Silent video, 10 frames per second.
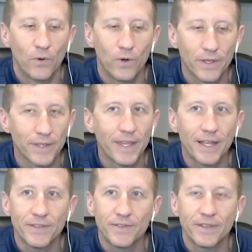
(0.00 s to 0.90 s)
Well,
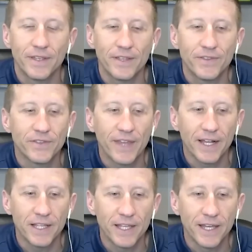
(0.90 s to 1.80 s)
that's
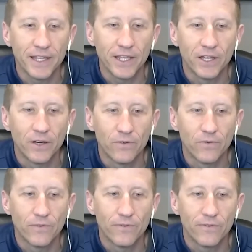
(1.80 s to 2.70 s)
exactly it.
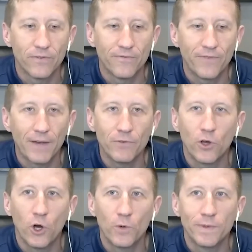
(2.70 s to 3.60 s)
Fiber to the
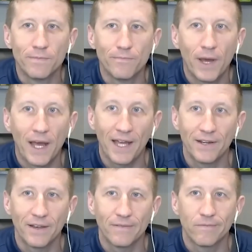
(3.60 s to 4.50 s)
home and
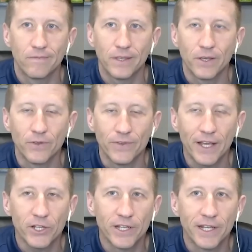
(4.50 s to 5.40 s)
PON, it's
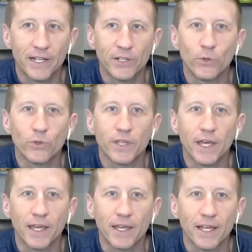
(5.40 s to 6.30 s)
actually not a new
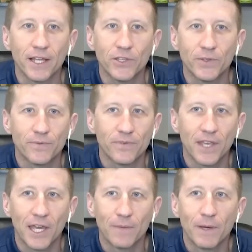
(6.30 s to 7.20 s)
thing.
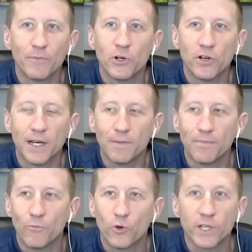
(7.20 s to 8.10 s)
I remember
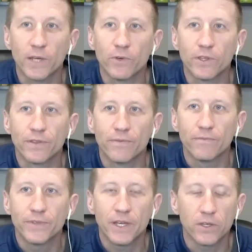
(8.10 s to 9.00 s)
working with
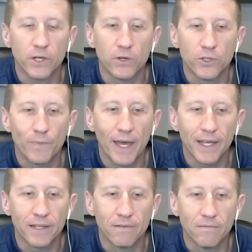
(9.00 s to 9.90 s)
telcos
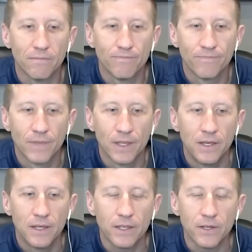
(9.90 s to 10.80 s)
back in
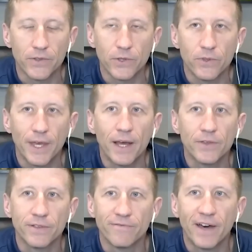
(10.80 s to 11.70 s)

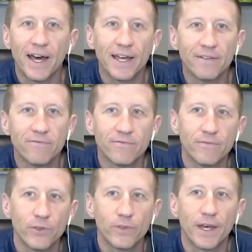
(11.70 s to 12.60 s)
2005,
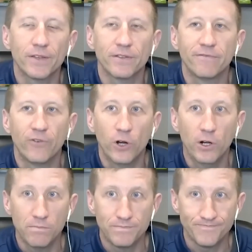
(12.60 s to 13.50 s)

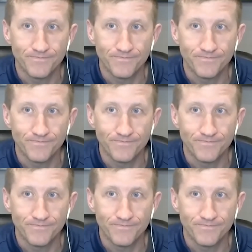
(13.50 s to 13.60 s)
2004